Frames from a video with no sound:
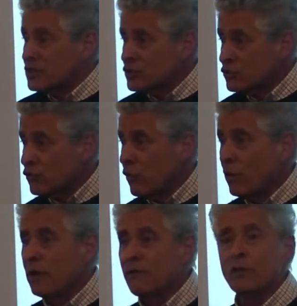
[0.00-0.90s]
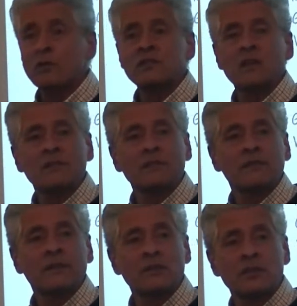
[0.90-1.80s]
destroy food
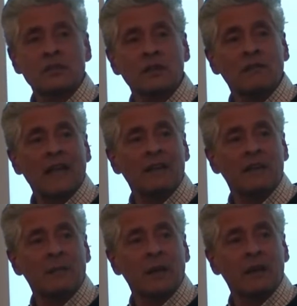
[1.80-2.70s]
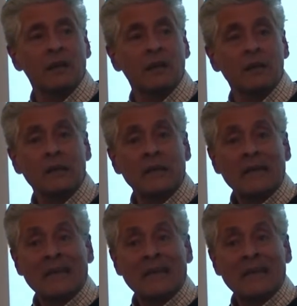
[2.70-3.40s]
self-sufficiency of Latin America.